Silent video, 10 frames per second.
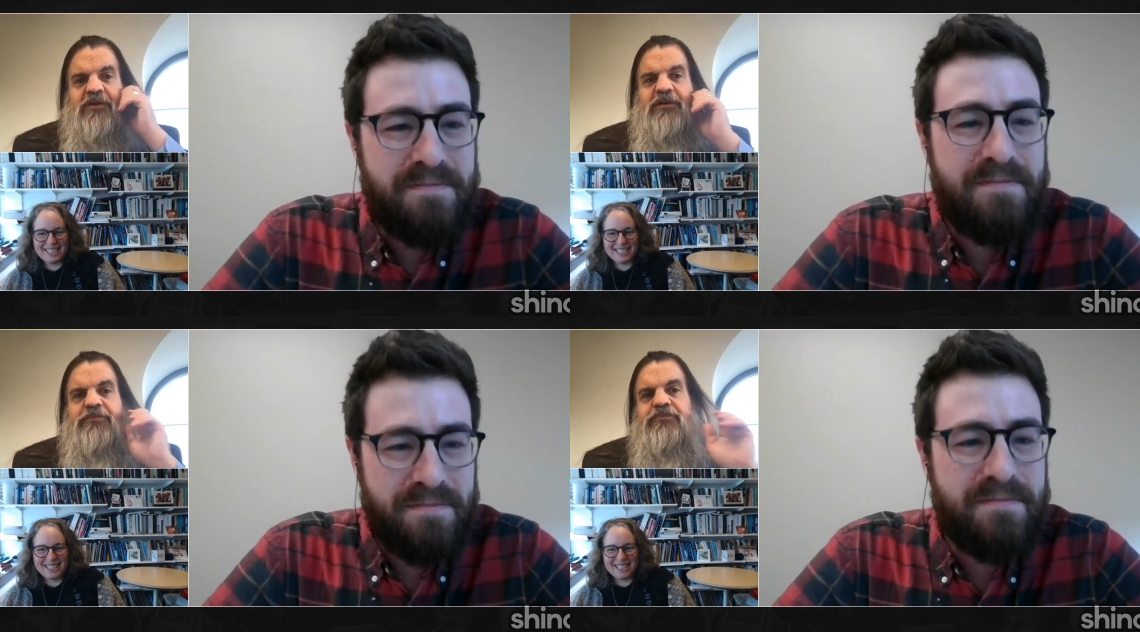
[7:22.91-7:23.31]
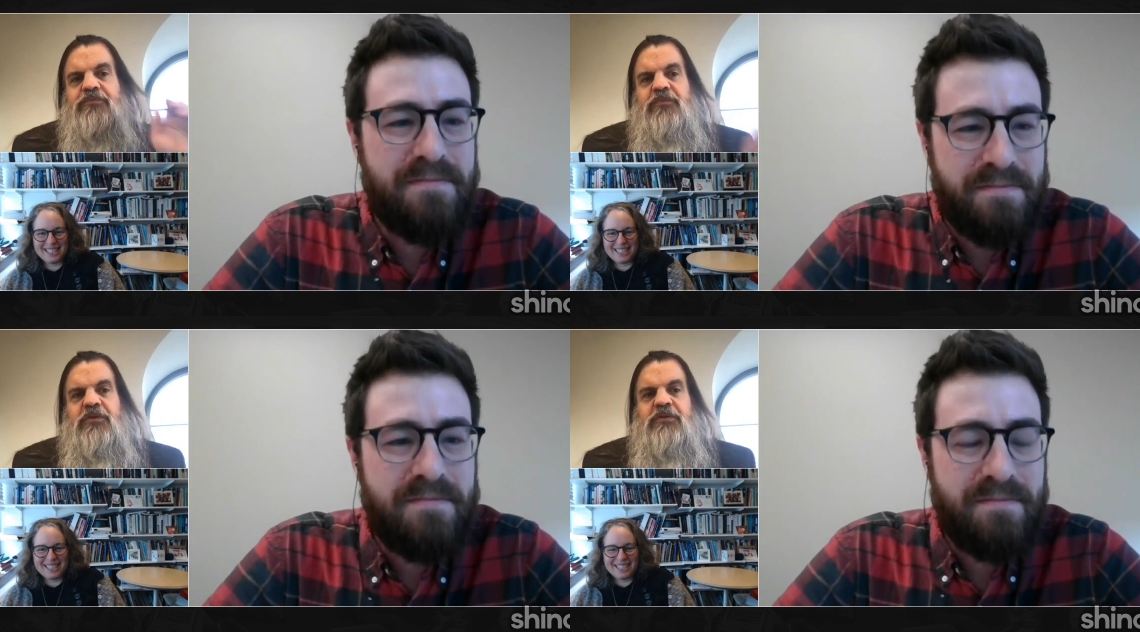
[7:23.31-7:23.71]
Speaker 1: Um,
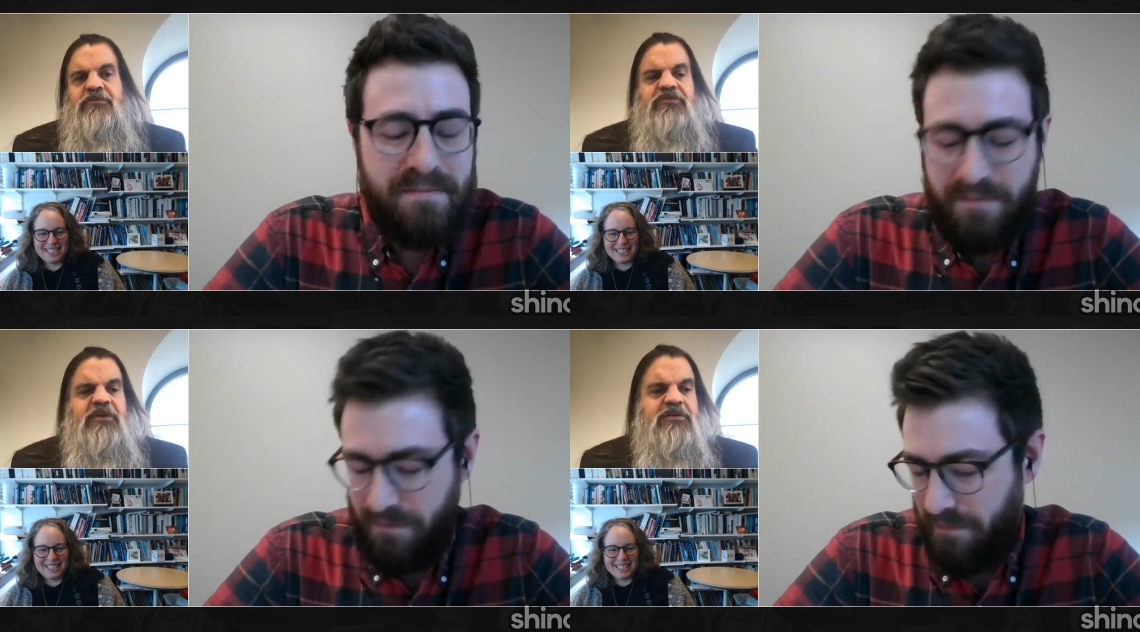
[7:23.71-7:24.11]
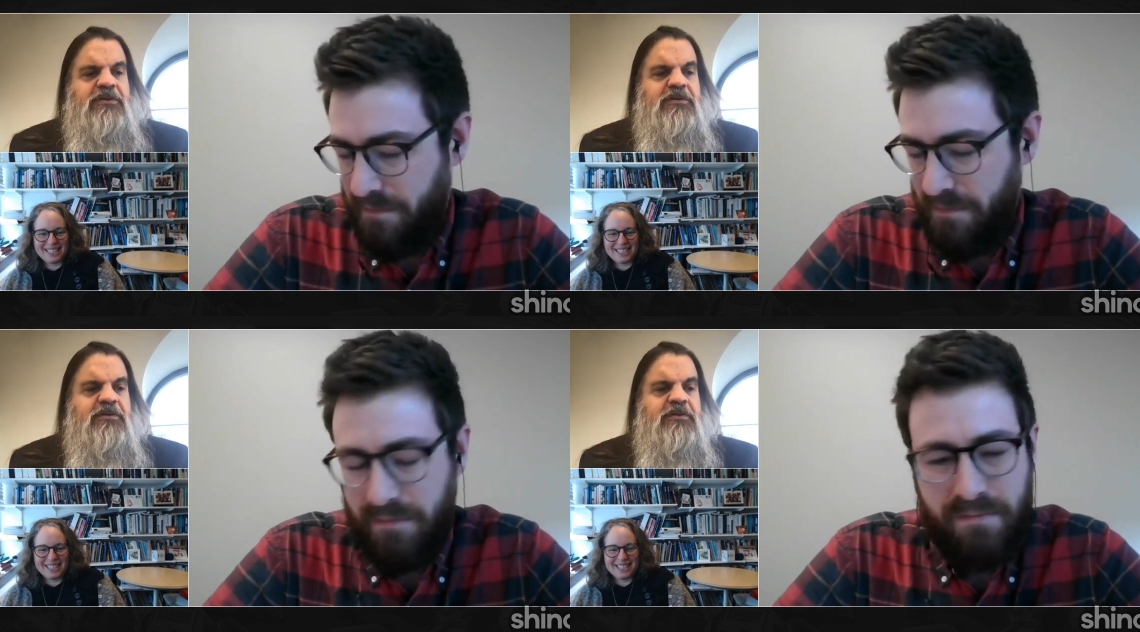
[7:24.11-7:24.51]
in fact,
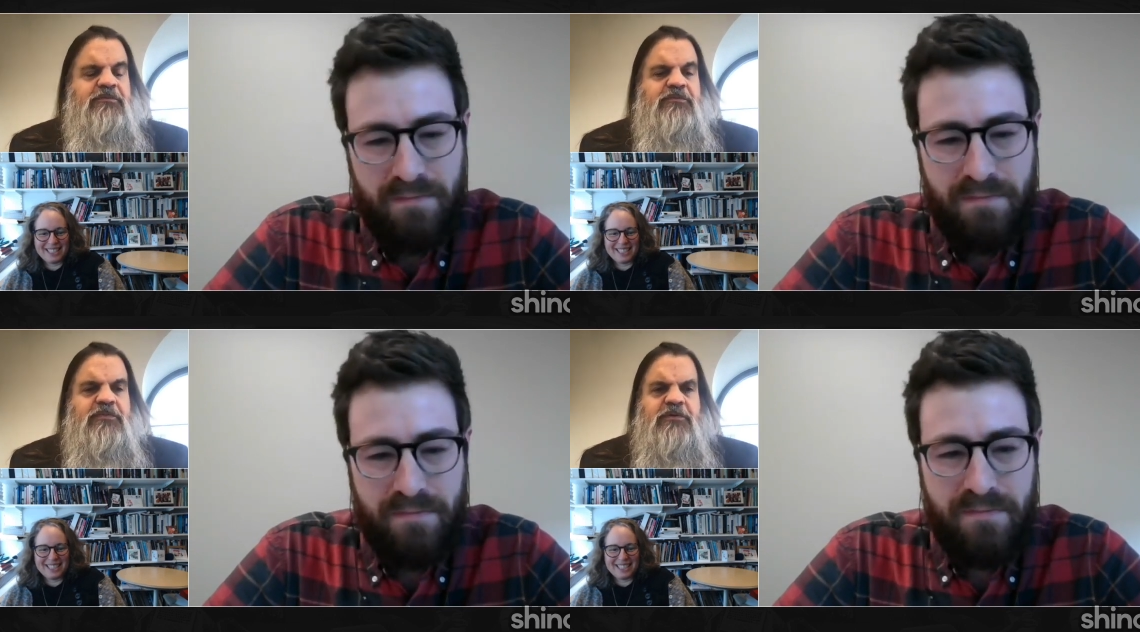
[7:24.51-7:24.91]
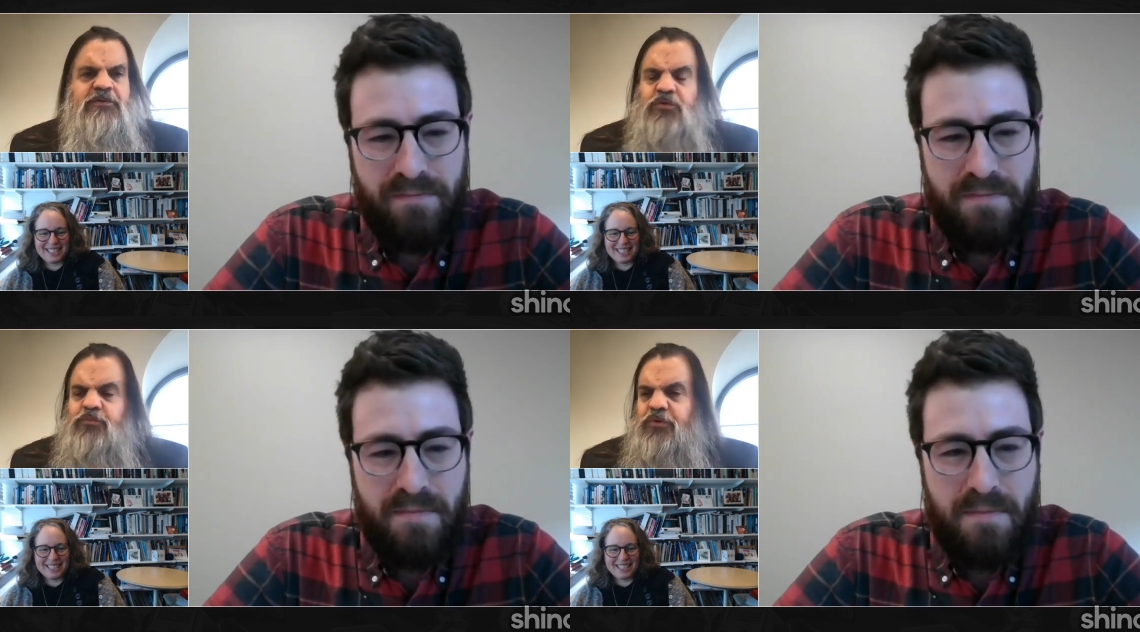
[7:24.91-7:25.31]
uh, um, there's
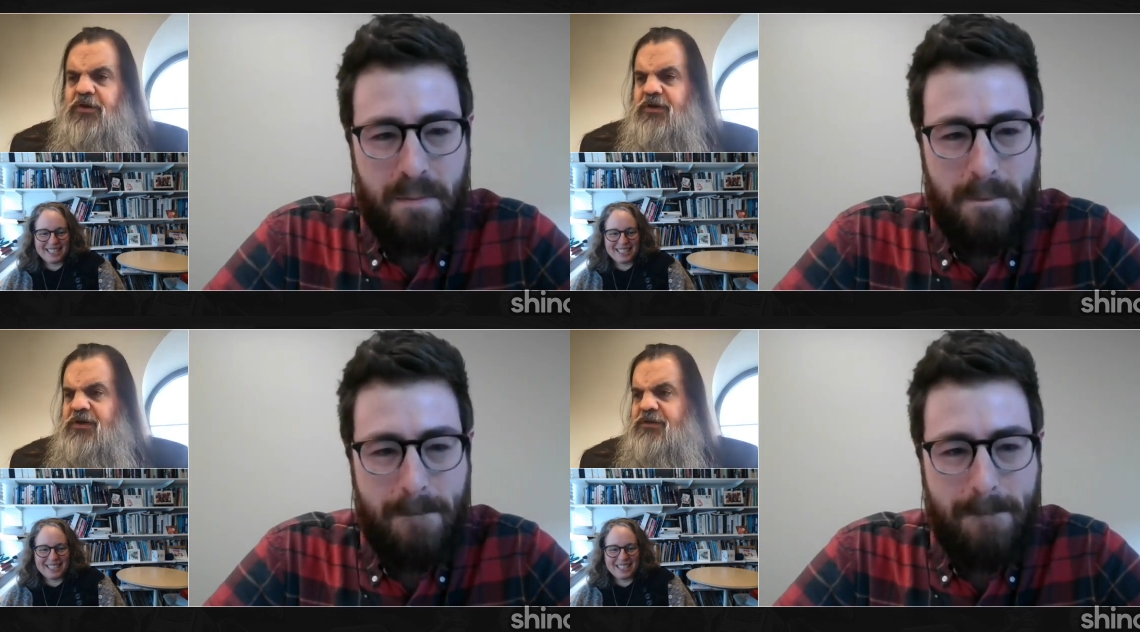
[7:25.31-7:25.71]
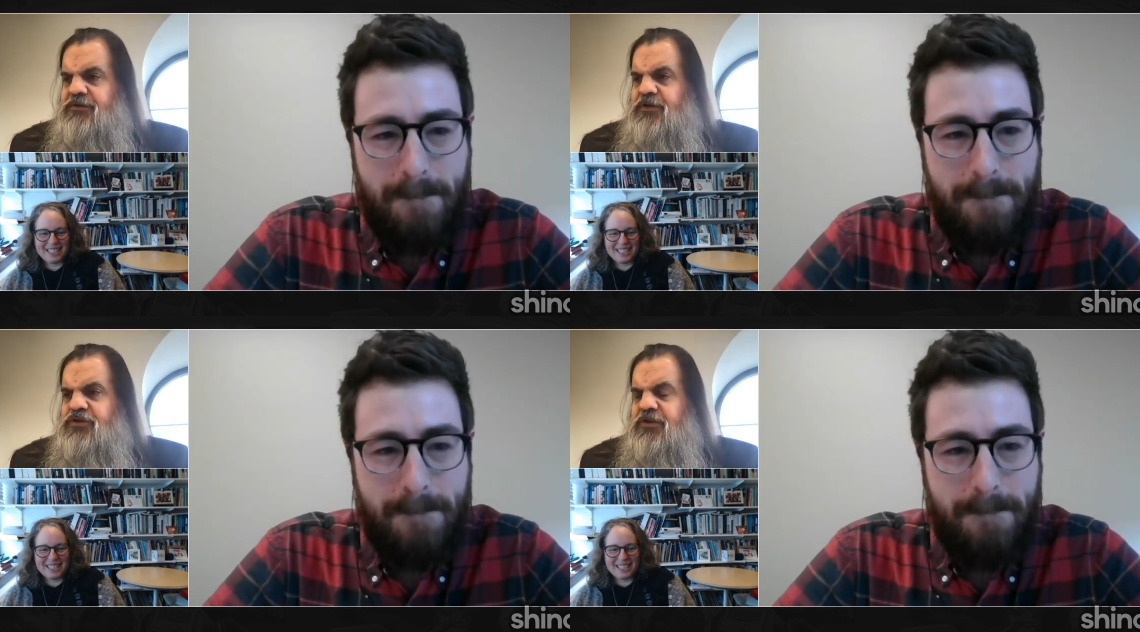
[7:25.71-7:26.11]
a new book on
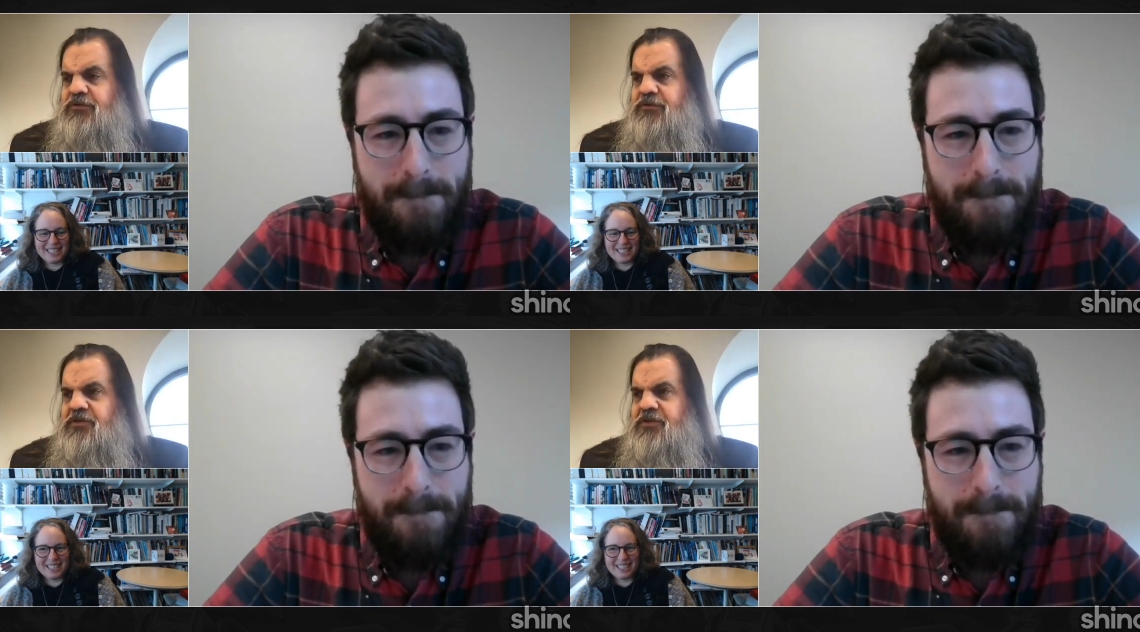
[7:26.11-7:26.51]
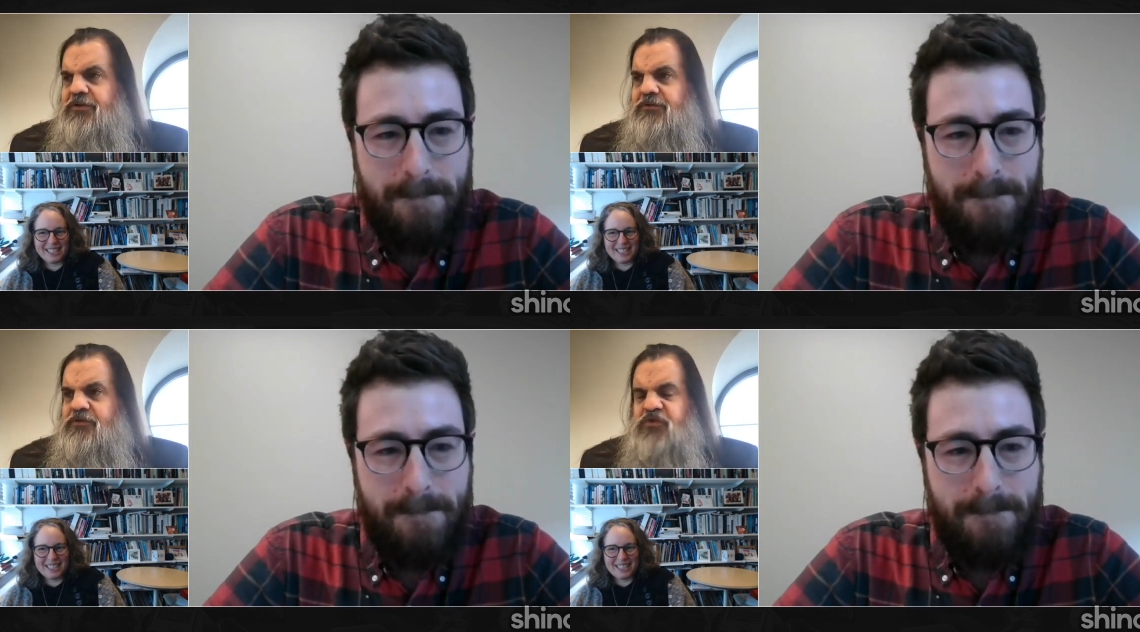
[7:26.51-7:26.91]
teaching and learning
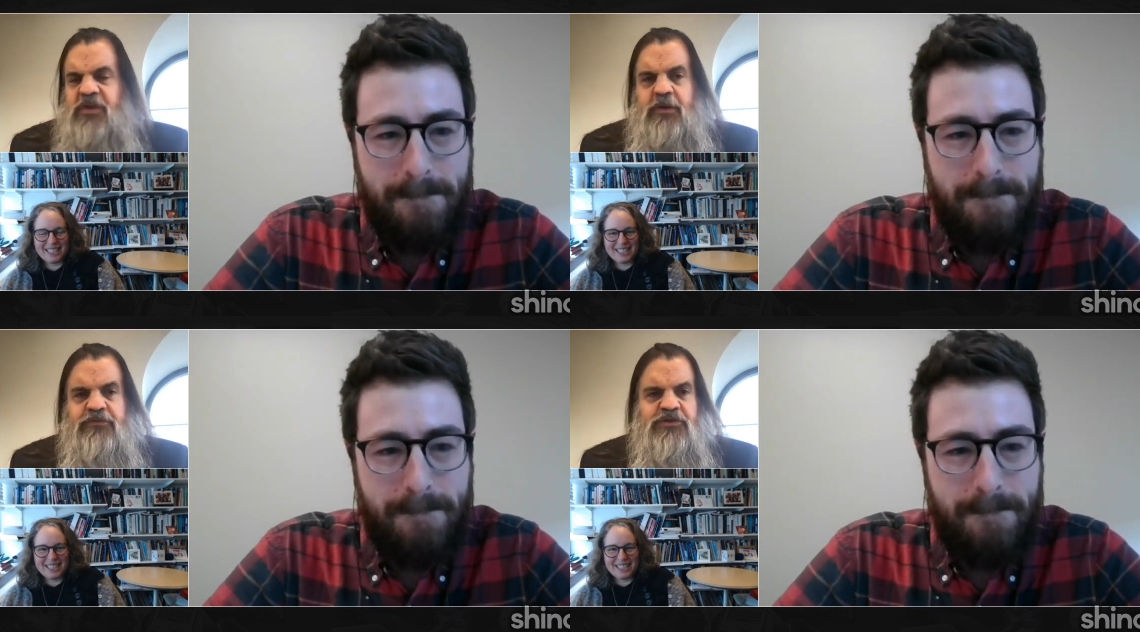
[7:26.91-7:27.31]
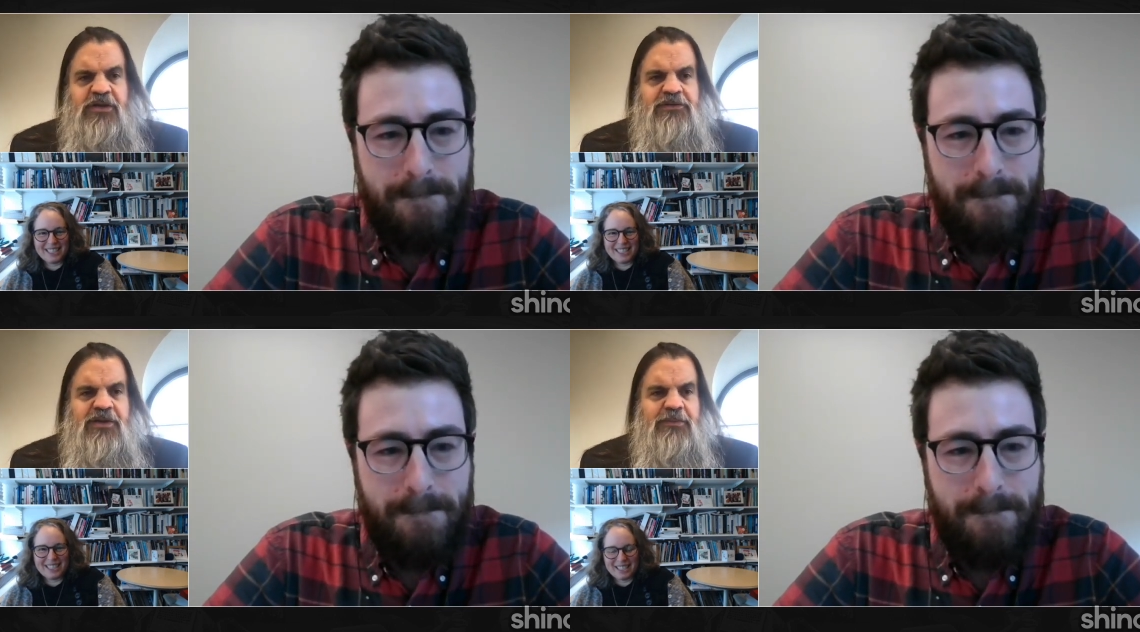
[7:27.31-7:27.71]
centers. It just came out from
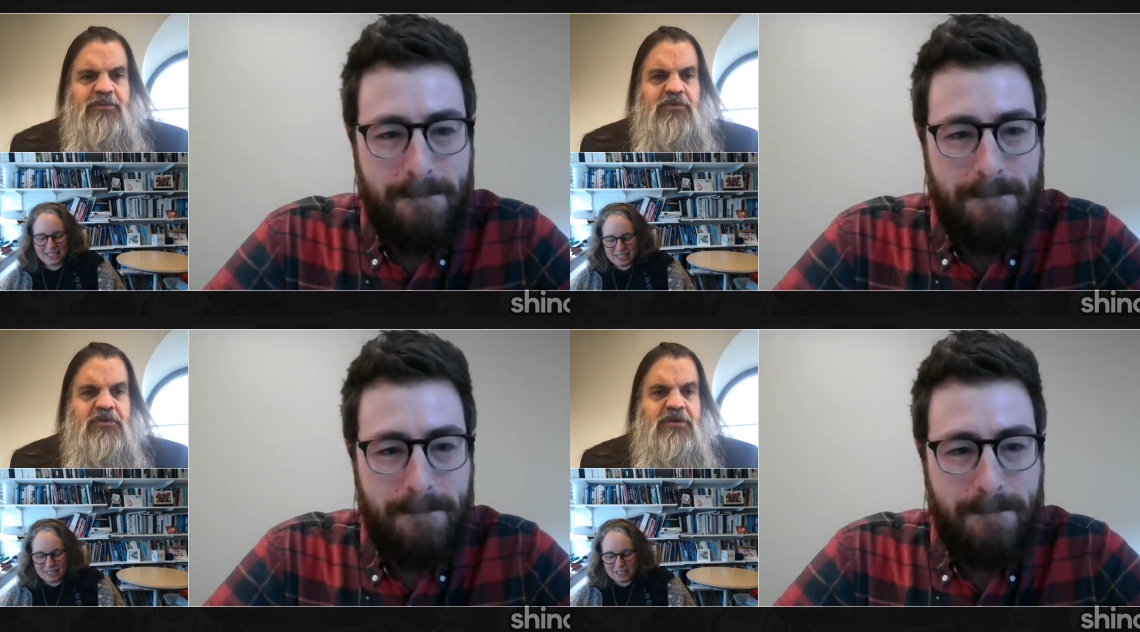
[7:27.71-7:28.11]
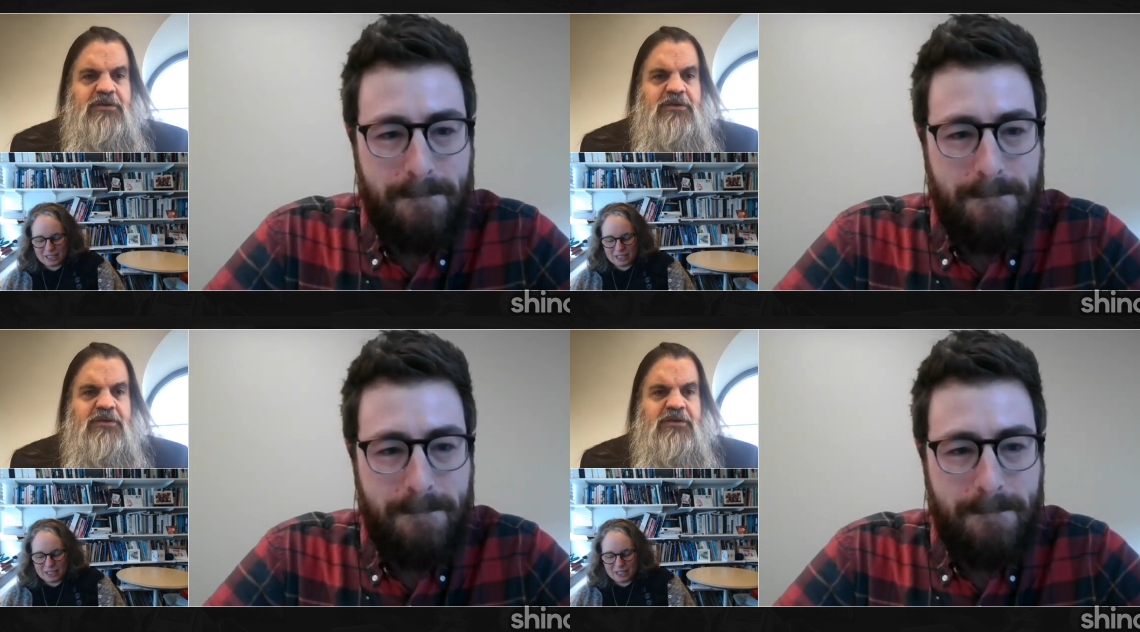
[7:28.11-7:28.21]
Johns Hopkins,